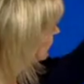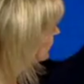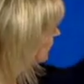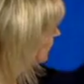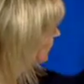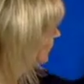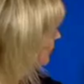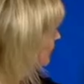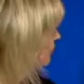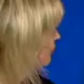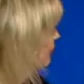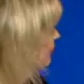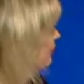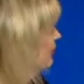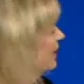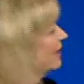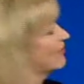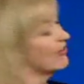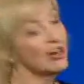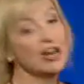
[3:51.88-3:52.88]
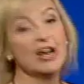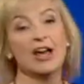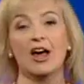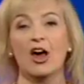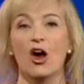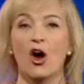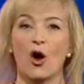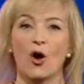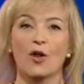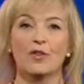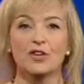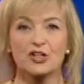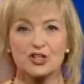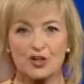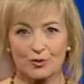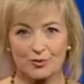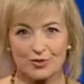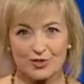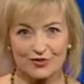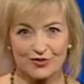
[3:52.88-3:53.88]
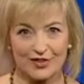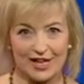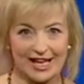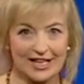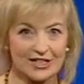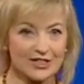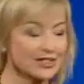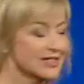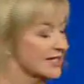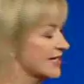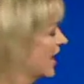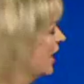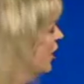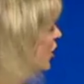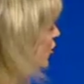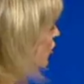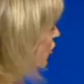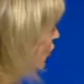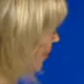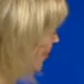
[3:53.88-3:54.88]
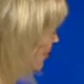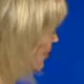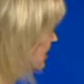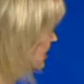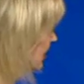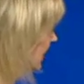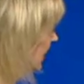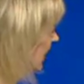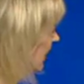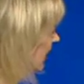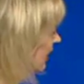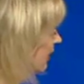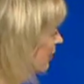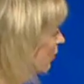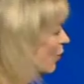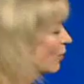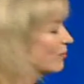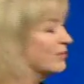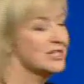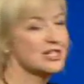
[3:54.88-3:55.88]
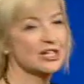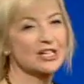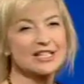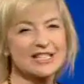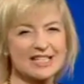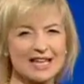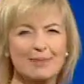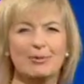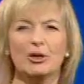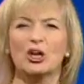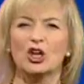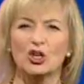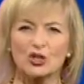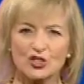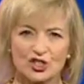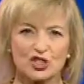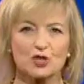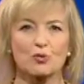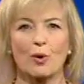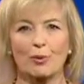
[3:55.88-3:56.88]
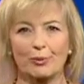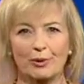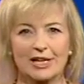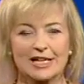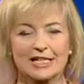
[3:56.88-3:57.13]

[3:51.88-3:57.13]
still a wintry flavour on the tops of the hills. Not particularly warm, as you can see, but closer to what we'd